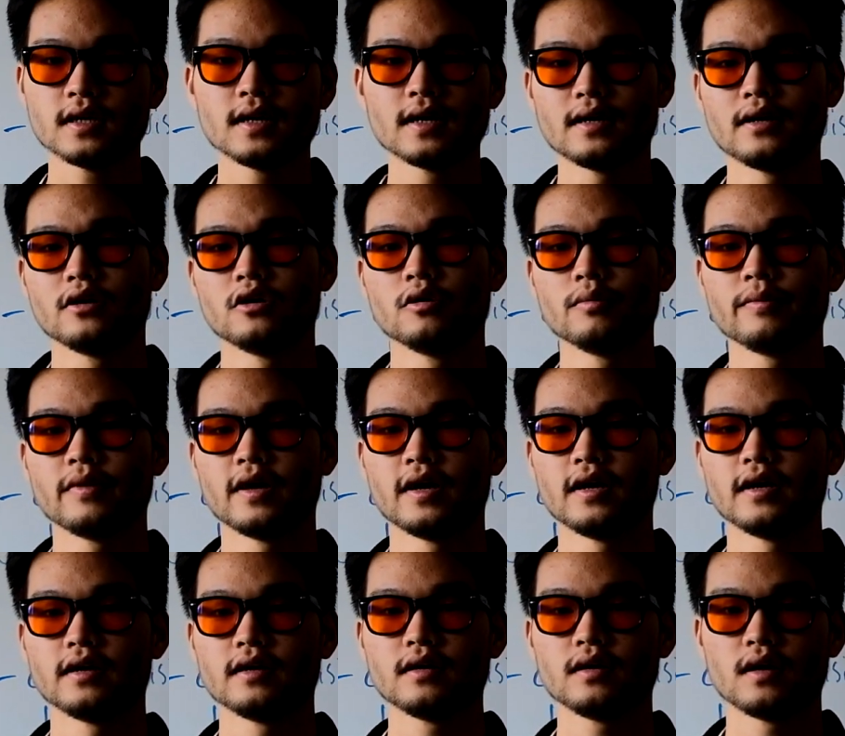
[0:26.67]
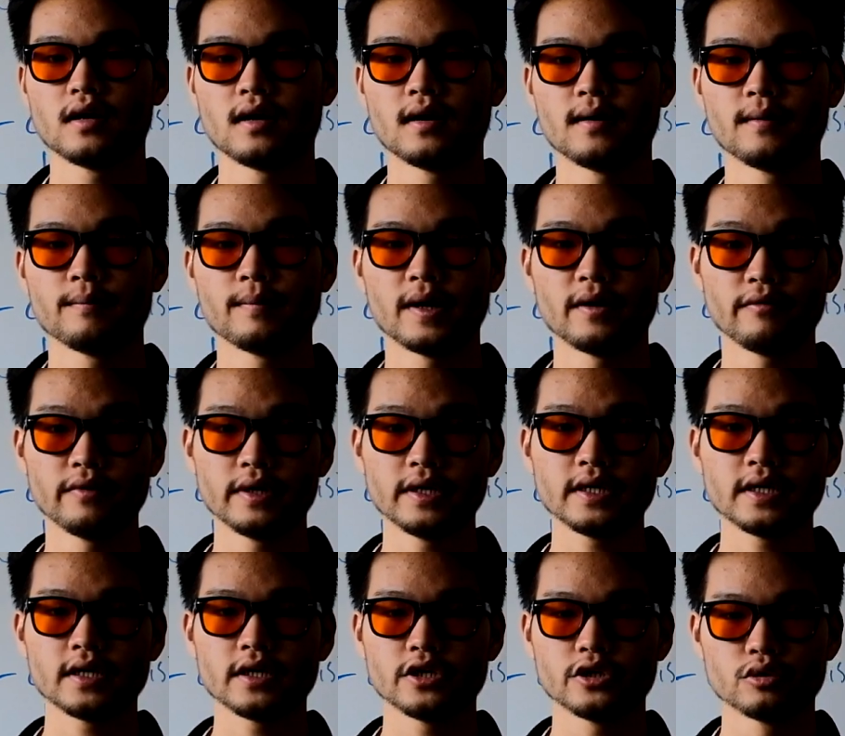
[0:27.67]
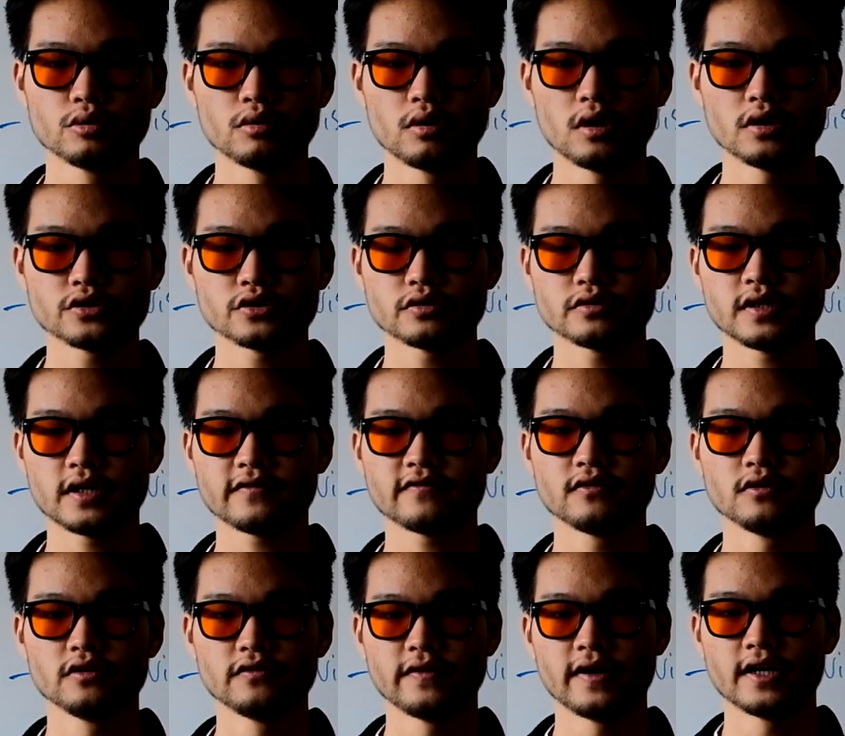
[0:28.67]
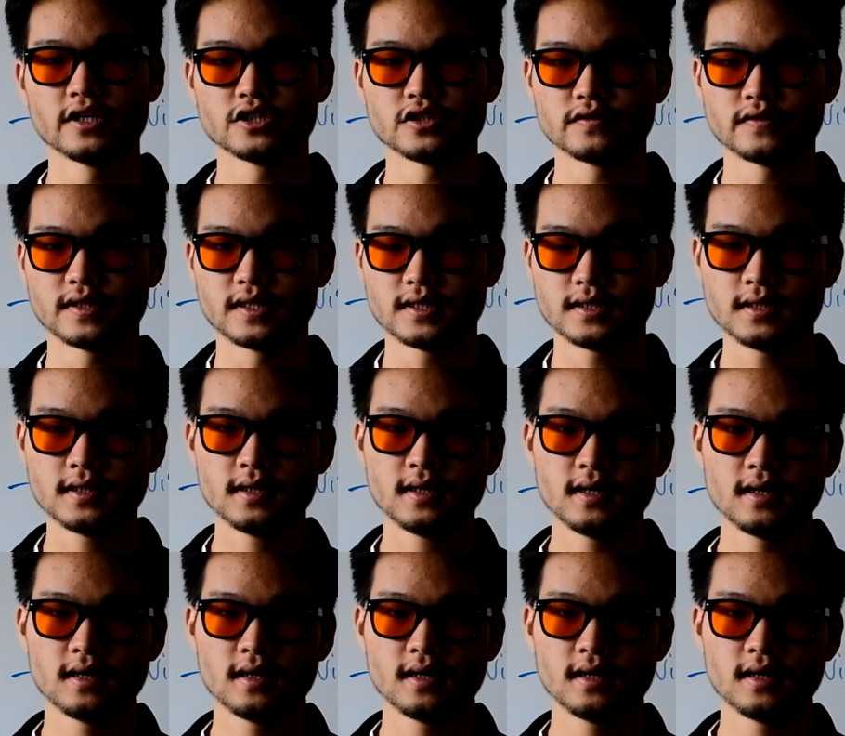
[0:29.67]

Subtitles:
And I hope that by reading it, you'll also take full advantage of it